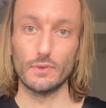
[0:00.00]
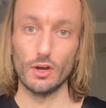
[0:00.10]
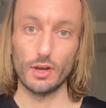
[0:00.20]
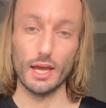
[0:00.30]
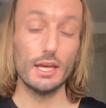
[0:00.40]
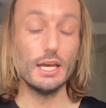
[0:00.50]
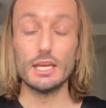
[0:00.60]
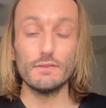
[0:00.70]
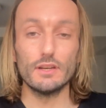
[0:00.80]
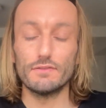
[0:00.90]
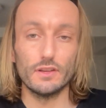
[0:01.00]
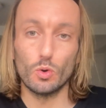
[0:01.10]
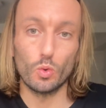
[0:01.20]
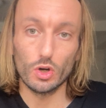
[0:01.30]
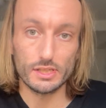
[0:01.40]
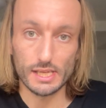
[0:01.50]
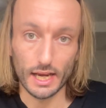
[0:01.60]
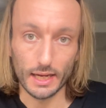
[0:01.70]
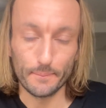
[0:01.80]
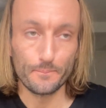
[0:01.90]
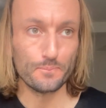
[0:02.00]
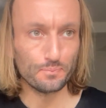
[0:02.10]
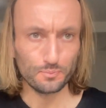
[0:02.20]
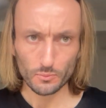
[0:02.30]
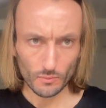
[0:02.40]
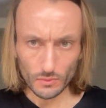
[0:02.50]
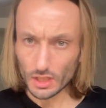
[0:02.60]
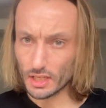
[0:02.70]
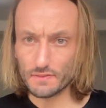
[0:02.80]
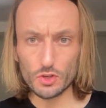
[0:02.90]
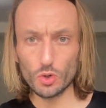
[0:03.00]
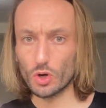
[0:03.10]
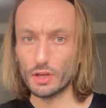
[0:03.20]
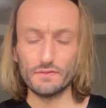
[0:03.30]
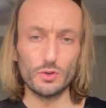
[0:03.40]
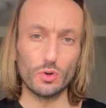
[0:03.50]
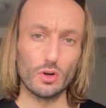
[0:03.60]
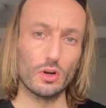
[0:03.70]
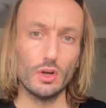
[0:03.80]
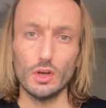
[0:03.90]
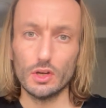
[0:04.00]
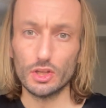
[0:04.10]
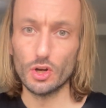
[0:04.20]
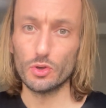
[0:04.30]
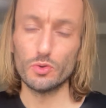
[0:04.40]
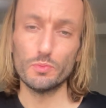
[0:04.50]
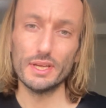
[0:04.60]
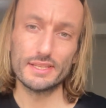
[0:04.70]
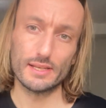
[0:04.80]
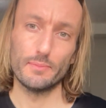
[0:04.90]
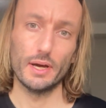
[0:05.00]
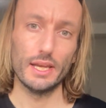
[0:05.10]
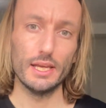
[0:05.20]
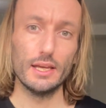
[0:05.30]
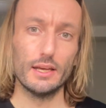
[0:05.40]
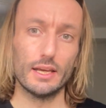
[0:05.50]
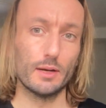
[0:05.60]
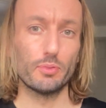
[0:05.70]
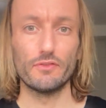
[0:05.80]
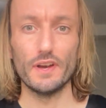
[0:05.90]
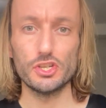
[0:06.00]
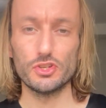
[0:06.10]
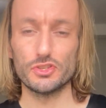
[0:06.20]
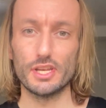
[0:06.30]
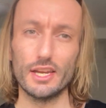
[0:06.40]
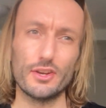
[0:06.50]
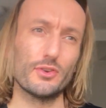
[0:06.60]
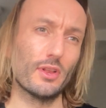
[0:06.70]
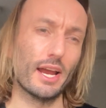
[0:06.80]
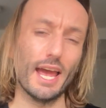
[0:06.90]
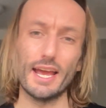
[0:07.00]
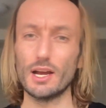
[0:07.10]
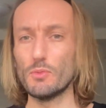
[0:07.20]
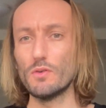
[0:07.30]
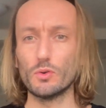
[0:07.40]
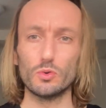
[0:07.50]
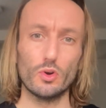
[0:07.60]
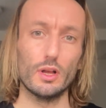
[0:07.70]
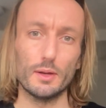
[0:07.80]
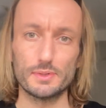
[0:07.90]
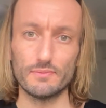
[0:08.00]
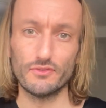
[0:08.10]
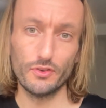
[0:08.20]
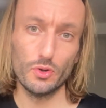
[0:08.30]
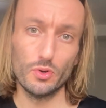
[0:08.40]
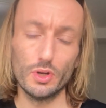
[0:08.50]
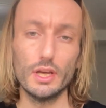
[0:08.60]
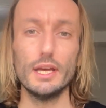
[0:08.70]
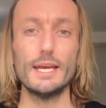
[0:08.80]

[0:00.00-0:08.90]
Okay? Even if in a work setting, if you're you meet somebody in a professional setting and you're like, hey, come over, we'll grill up some food.